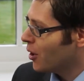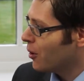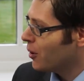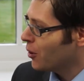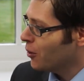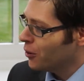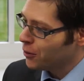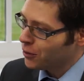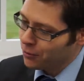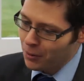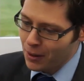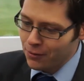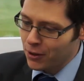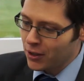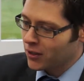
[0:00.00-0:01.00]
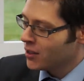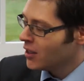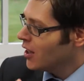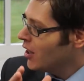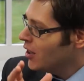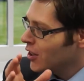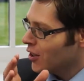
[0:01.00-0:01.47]
going on, whether it's
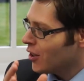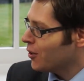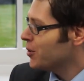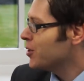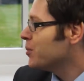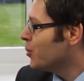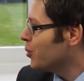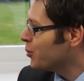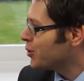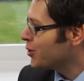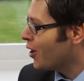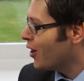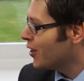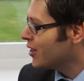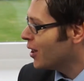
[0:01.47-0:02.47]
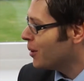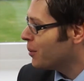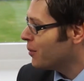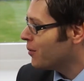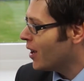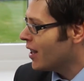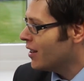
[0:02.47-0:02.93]
you know small startup
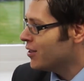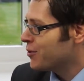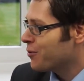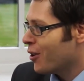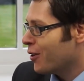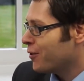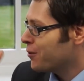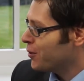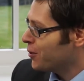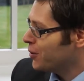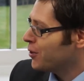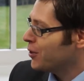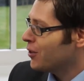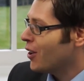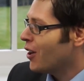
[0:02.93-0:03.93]
events right through to